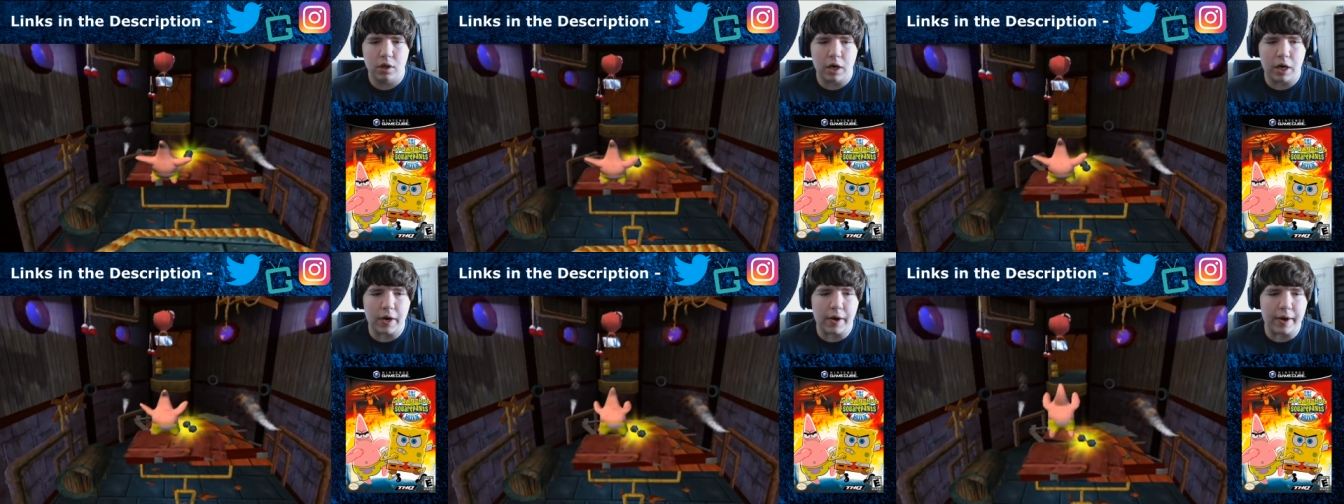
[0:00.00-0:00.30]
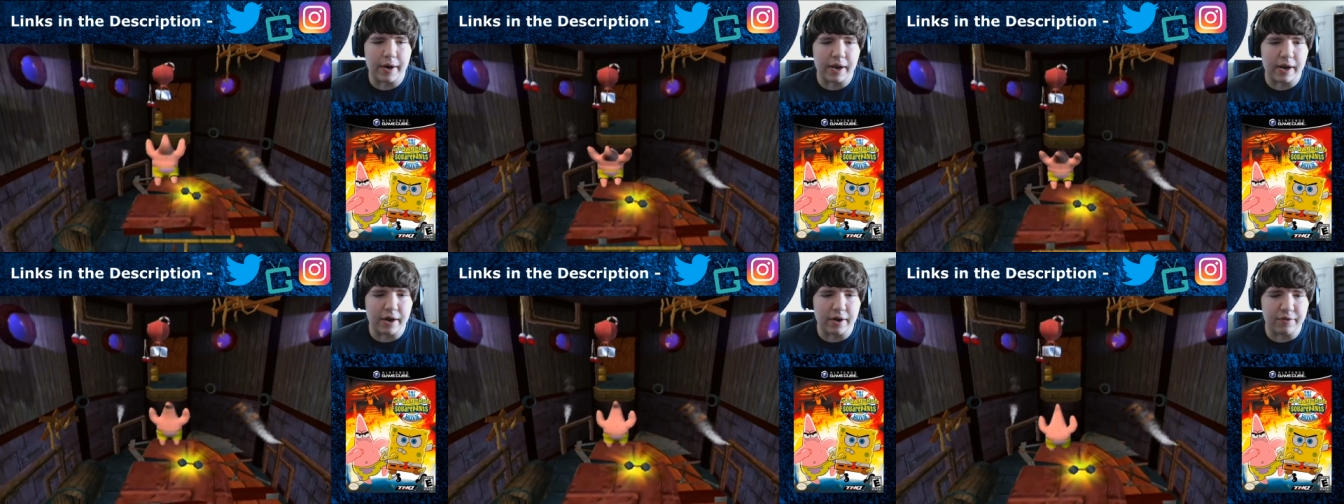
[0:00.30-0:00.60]

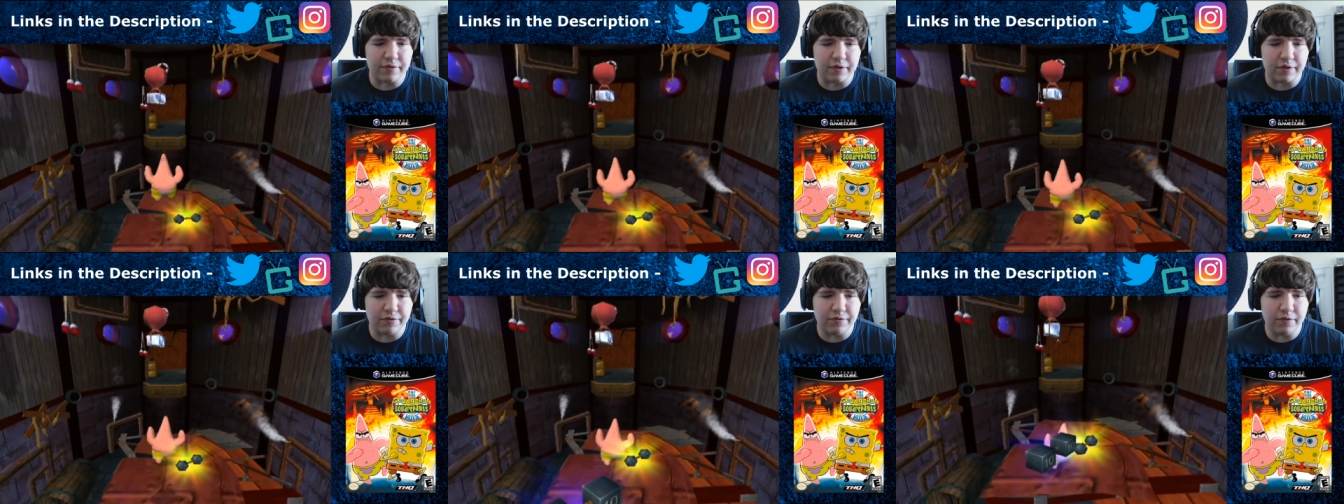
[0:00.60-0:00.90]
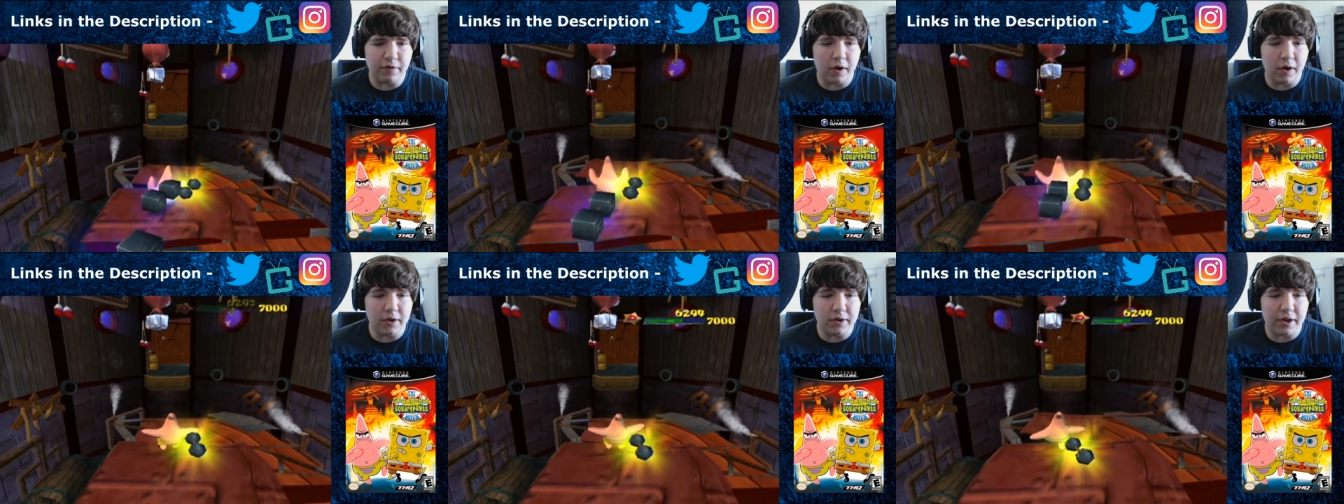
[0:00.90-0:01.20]
Alright, now if you
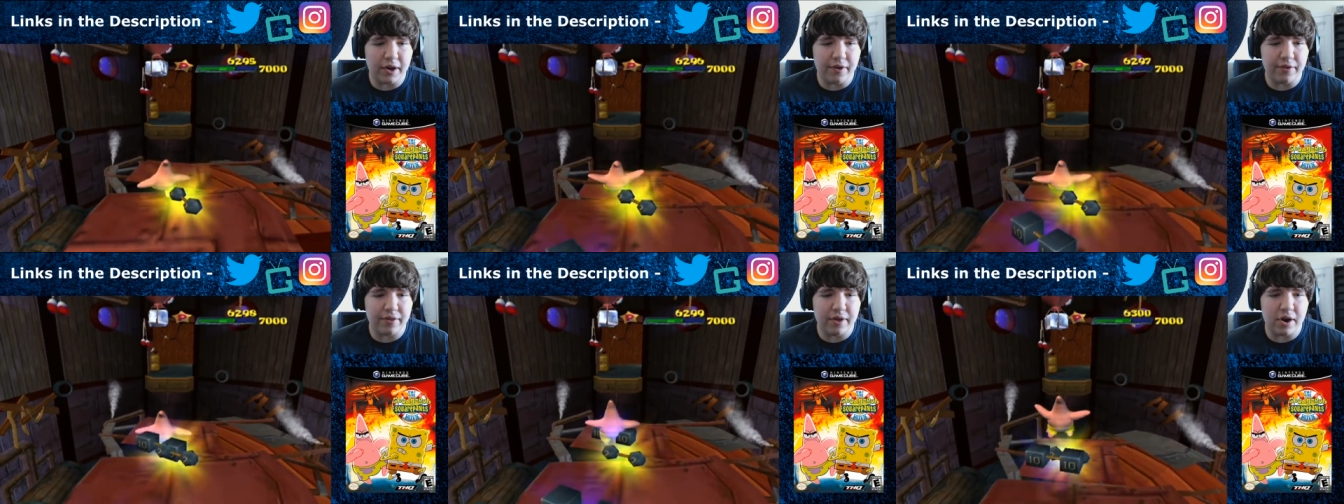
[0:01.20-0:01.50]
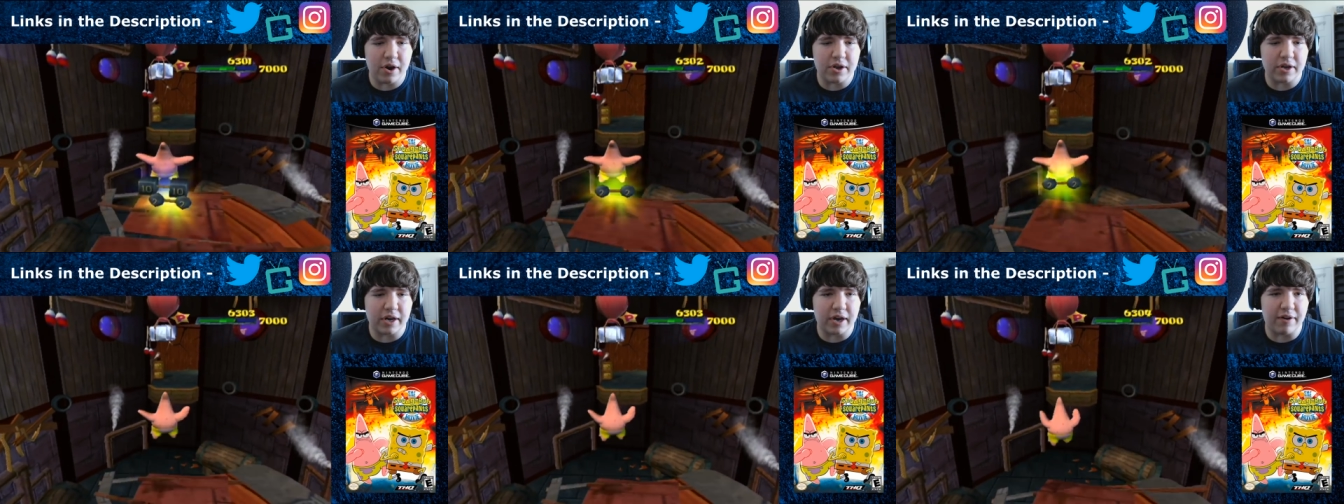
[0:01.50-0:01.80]
fall down
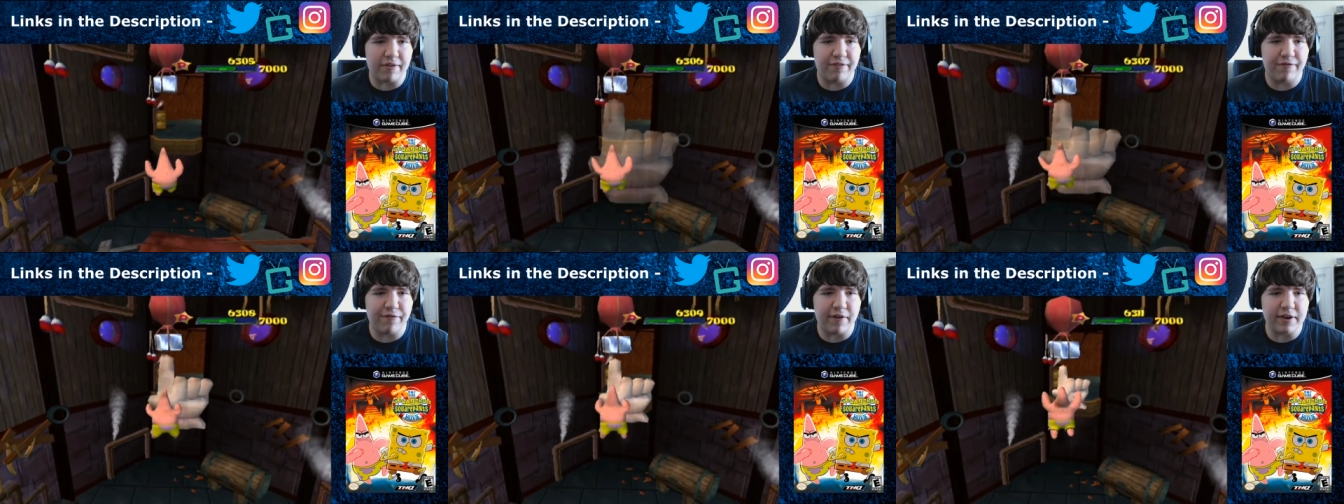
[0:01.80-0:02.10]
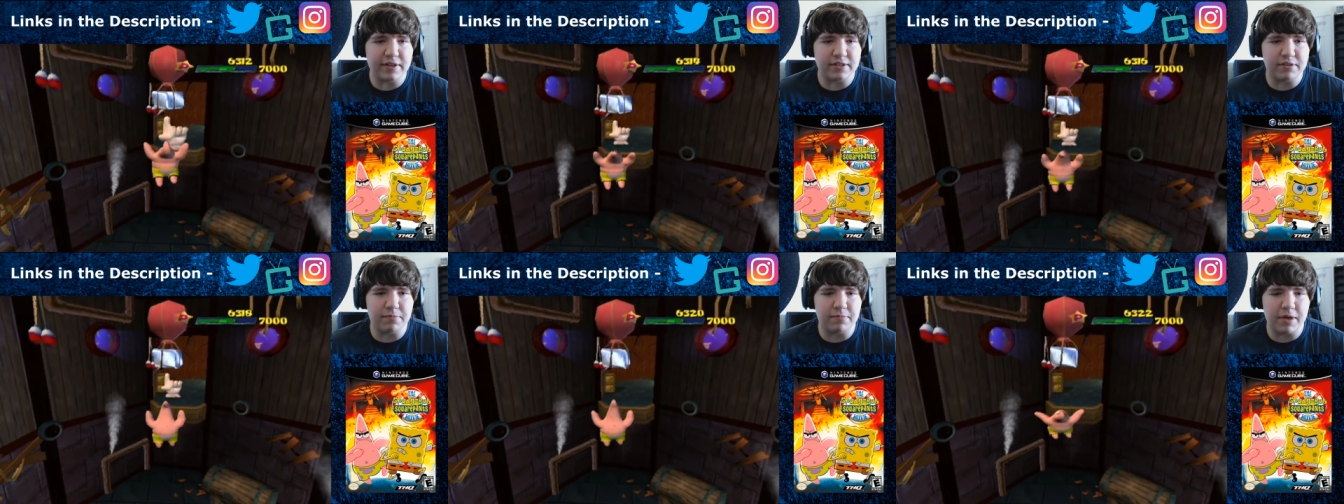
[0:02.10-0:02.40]
there, you gotta
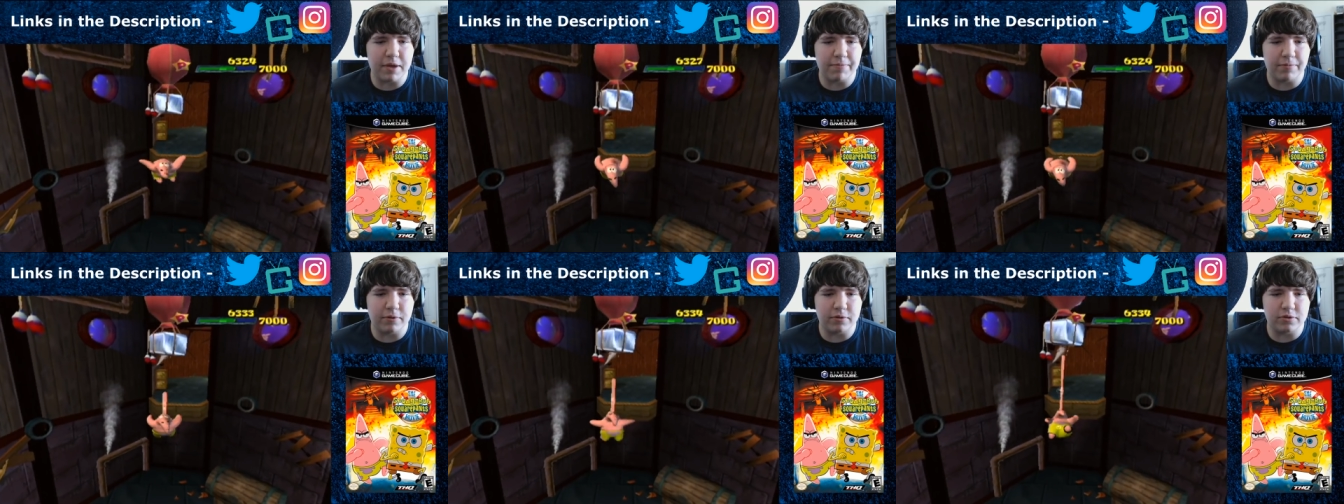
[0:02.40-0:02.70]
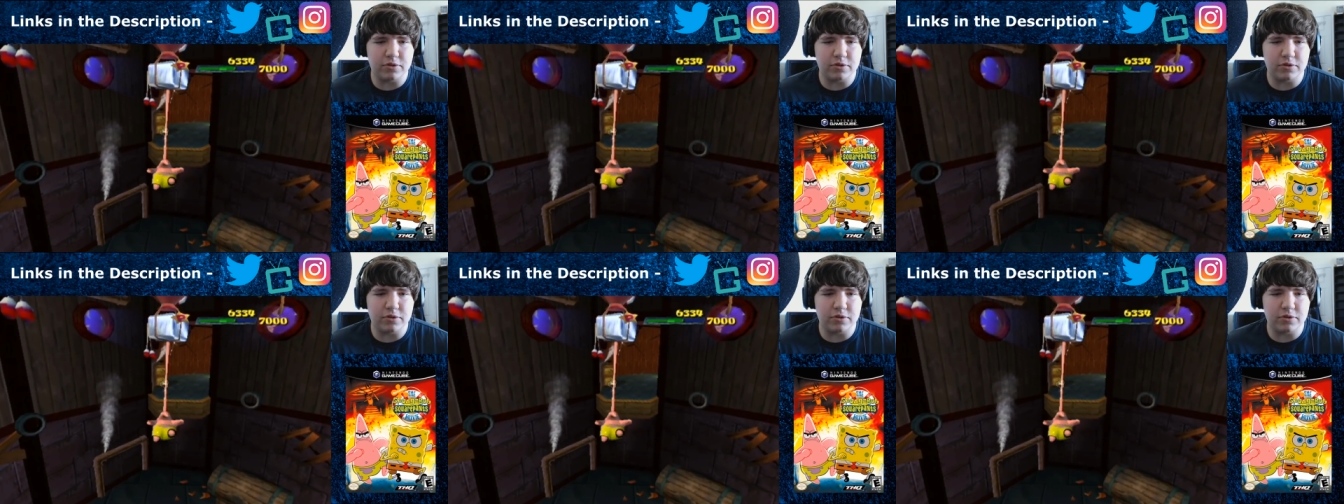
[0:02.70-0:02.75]
fight some people,